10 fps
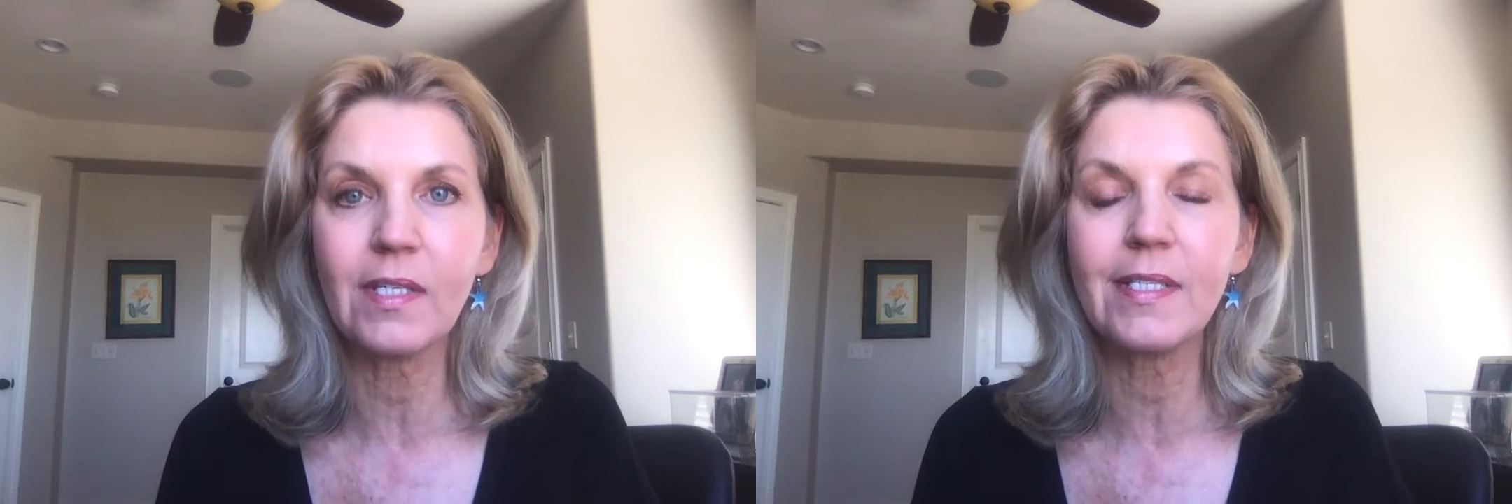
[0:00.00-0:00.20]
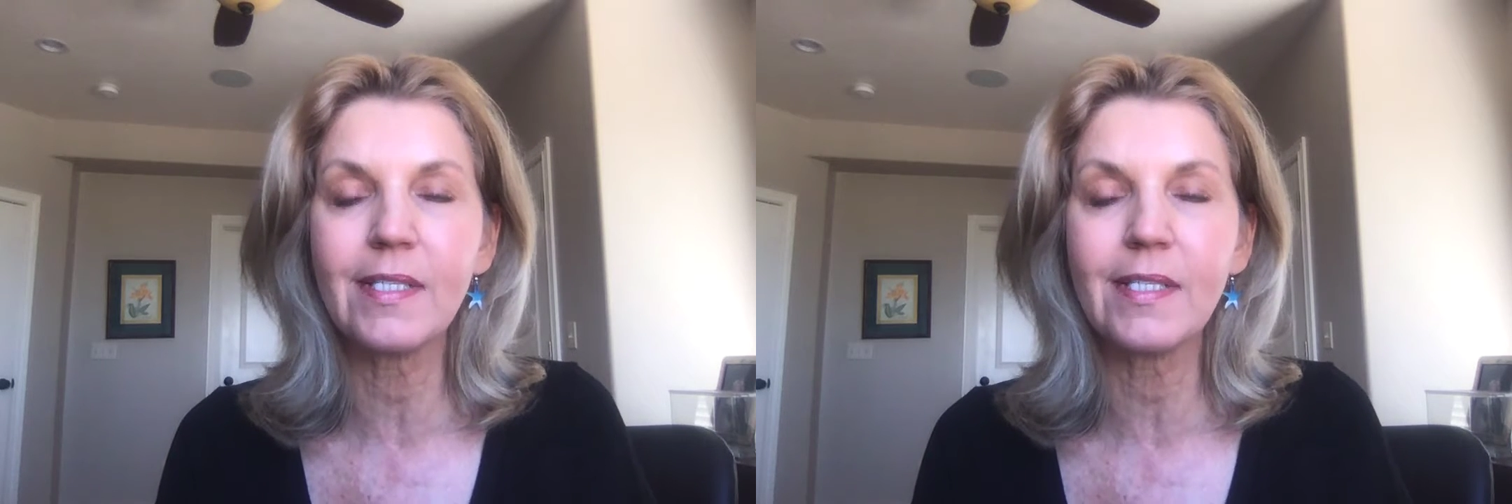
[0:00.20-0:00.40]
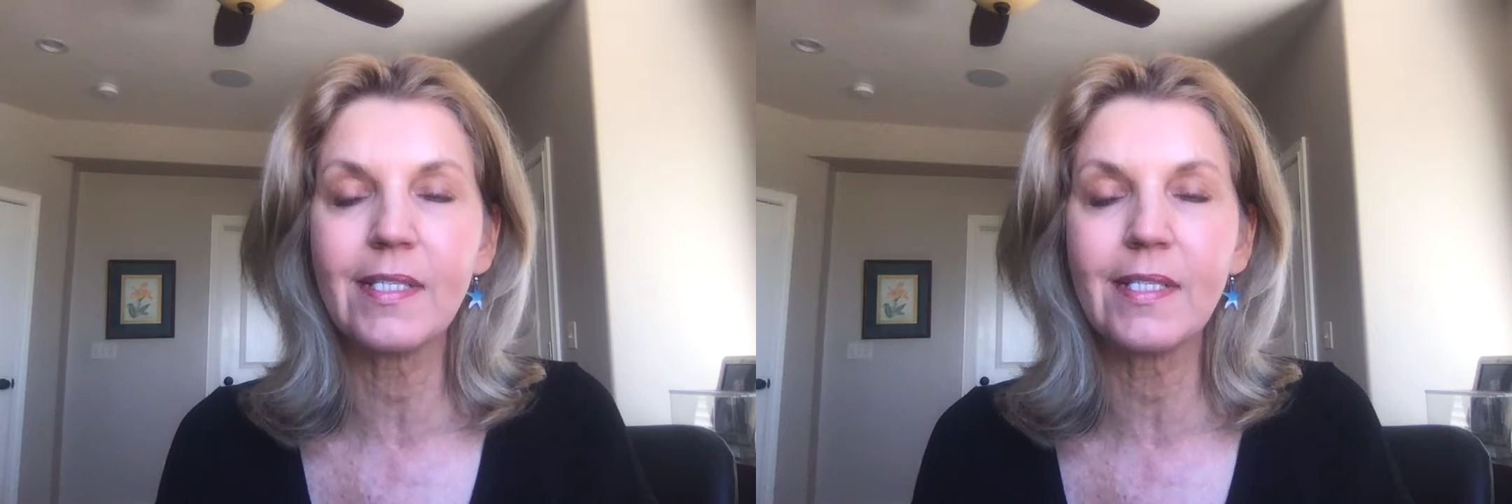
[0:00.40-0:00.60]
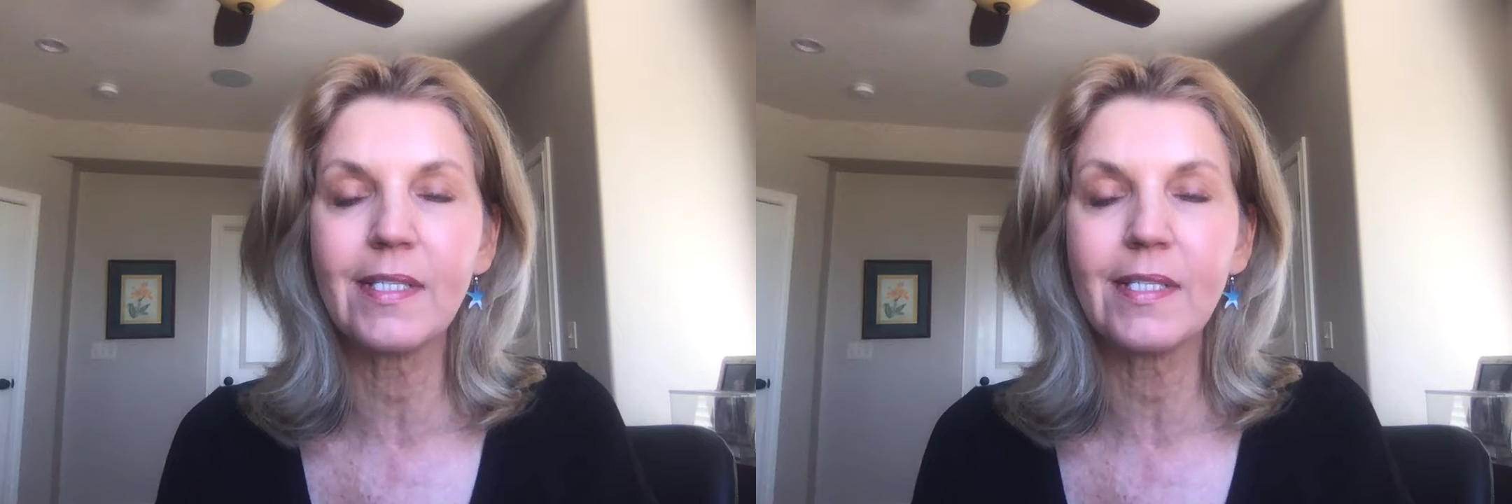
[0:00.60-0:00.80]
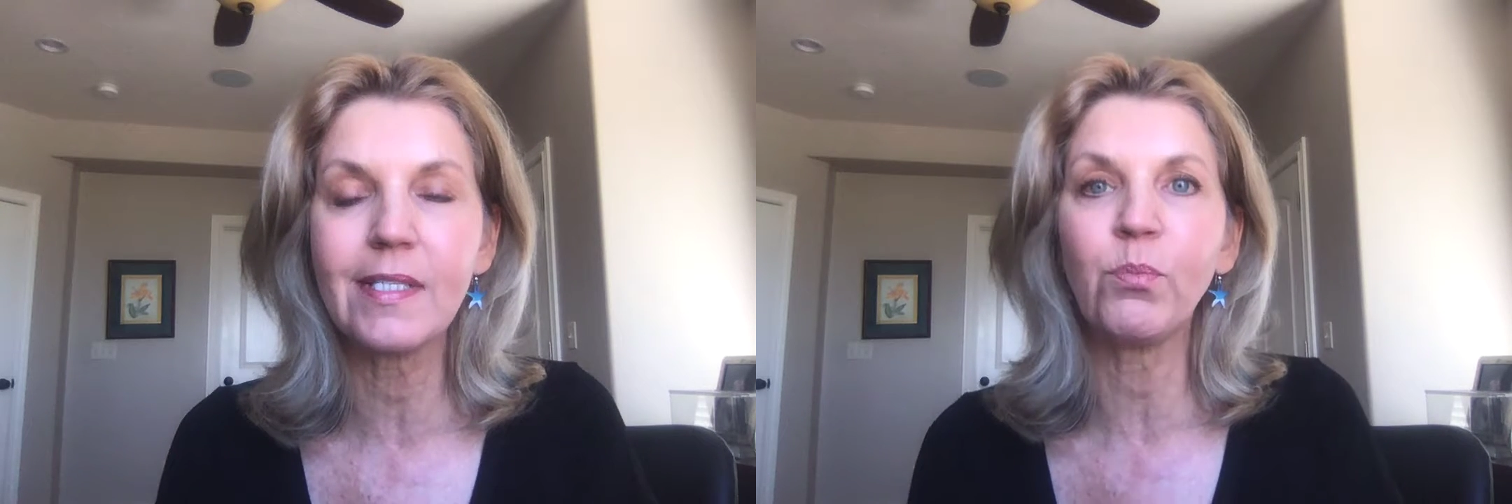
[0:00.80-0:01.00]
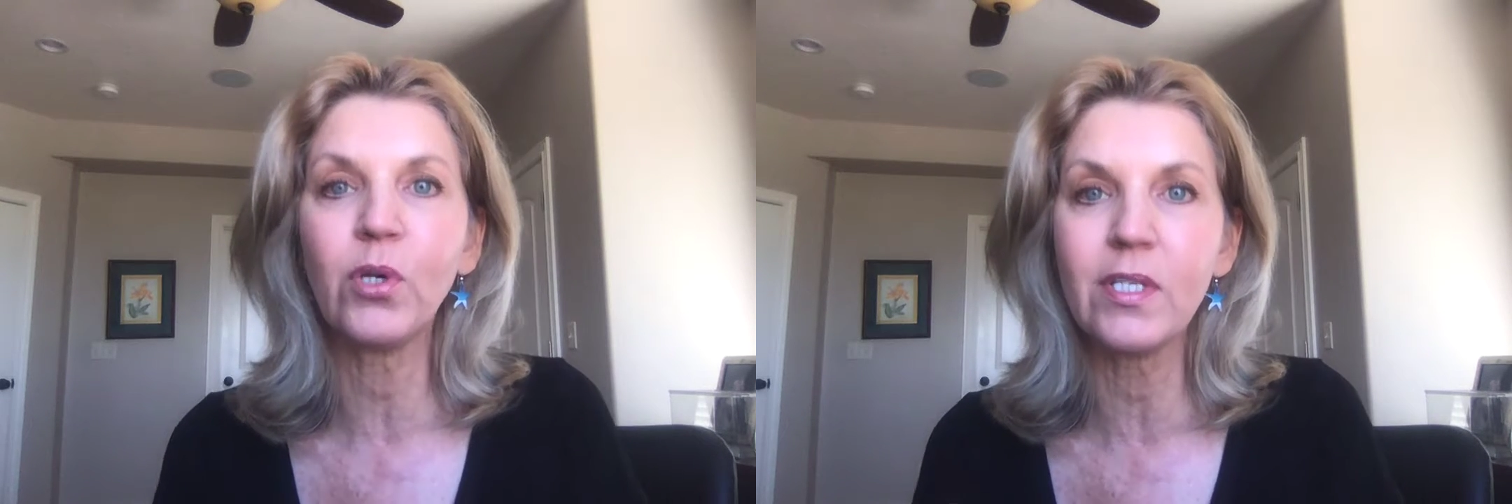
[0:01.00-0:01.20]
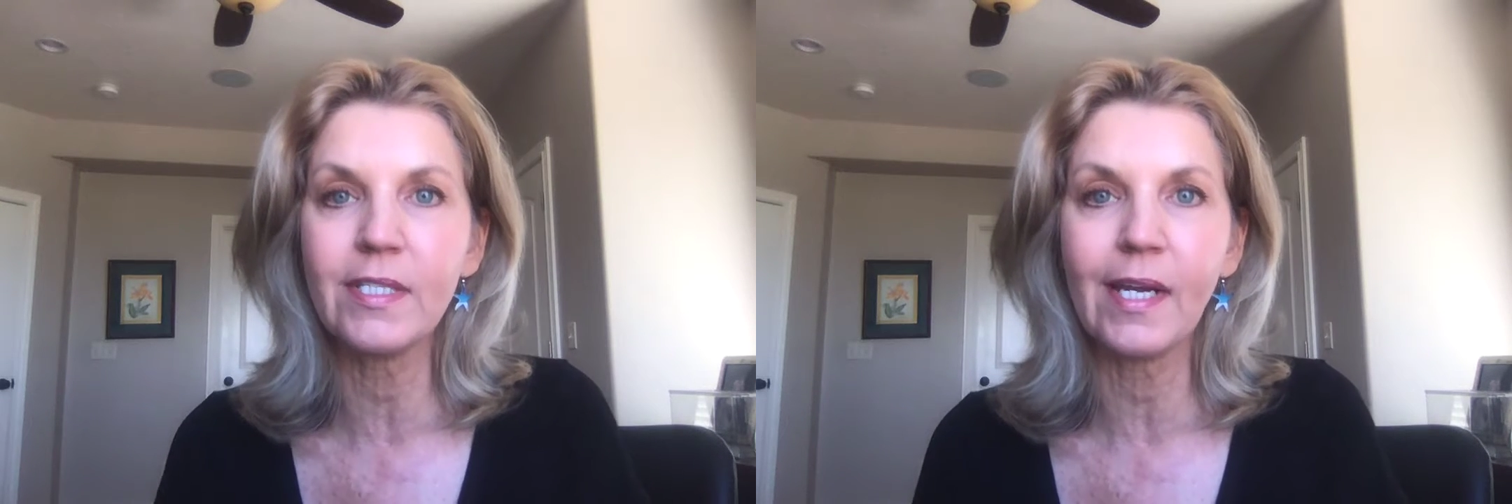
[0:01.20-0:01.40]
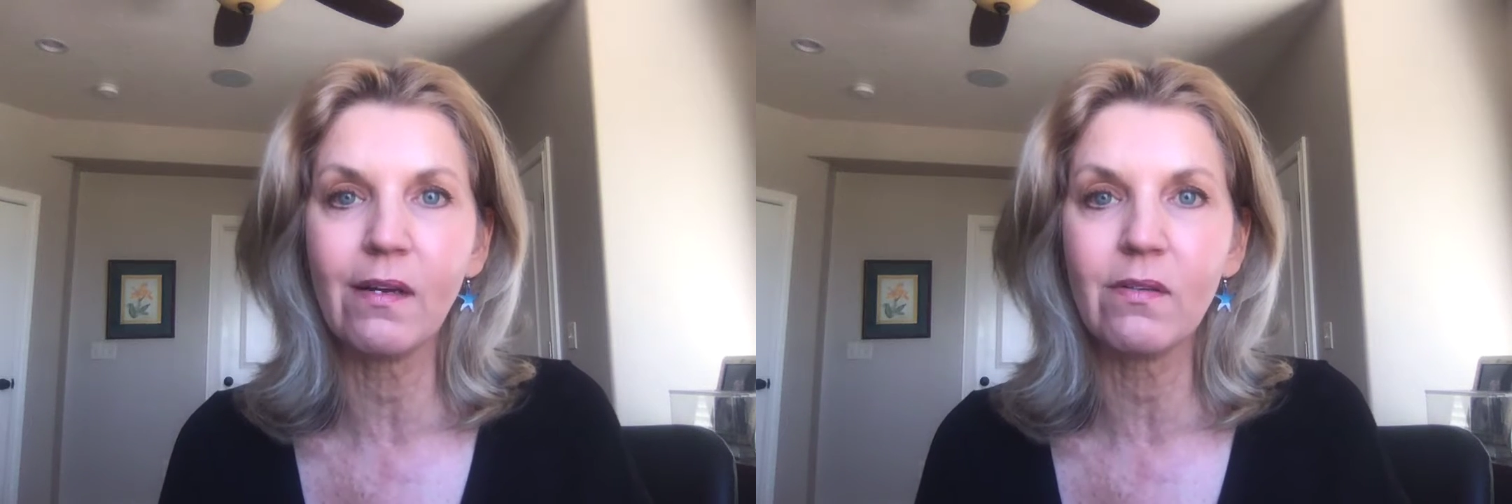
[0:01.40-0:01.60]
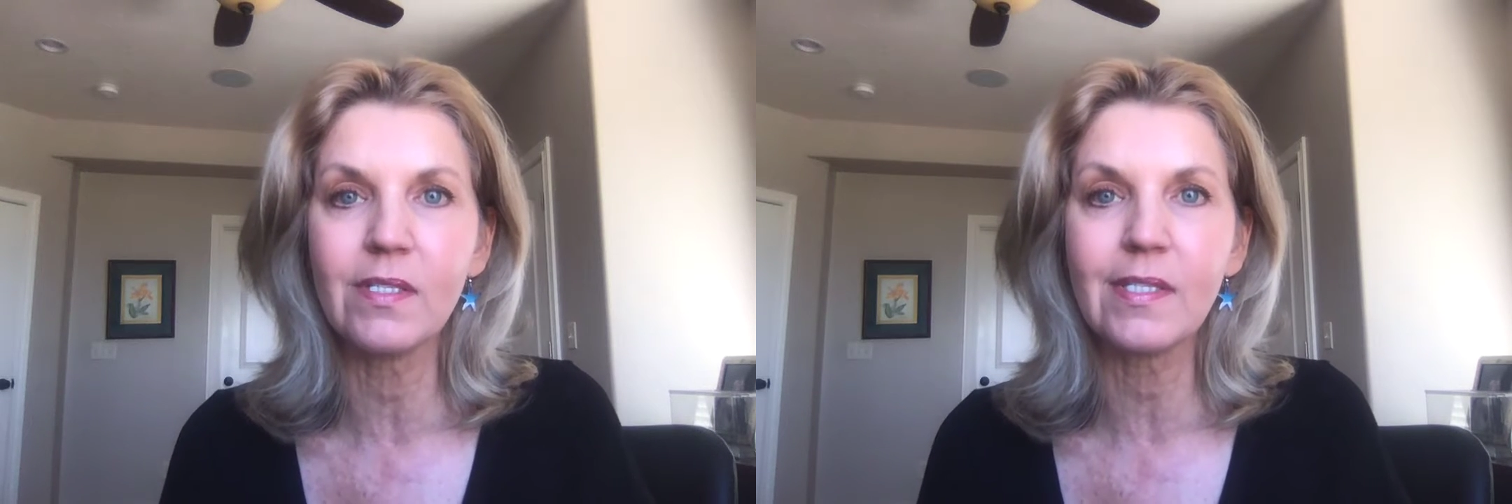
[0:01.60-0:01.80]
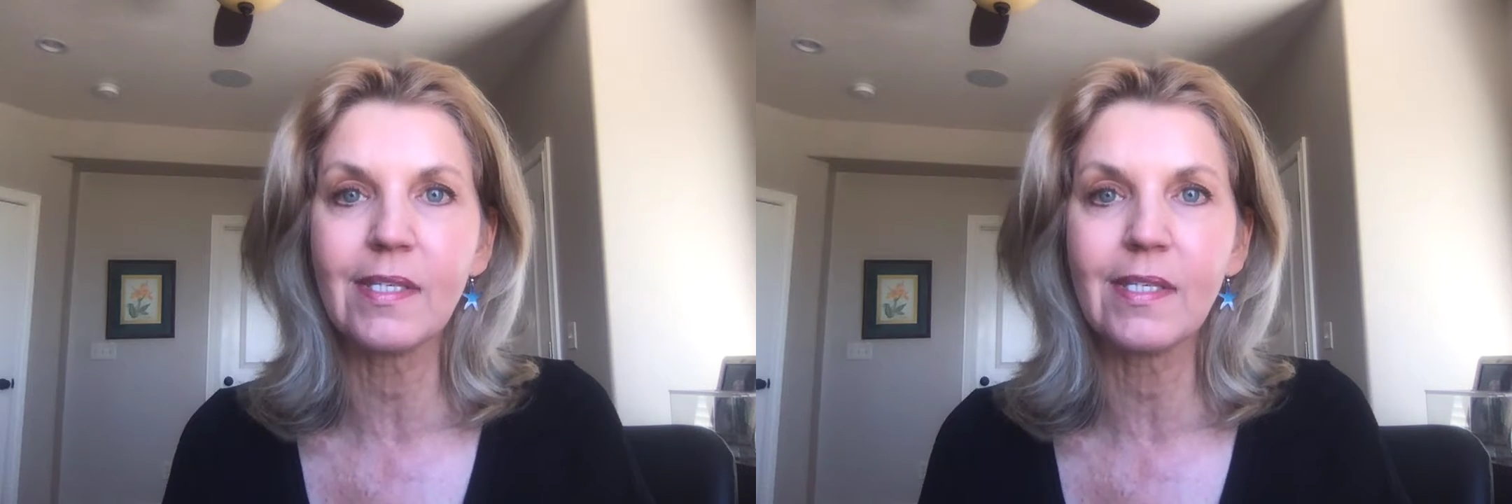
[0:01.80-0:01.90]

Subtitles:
They did a lot of put downs.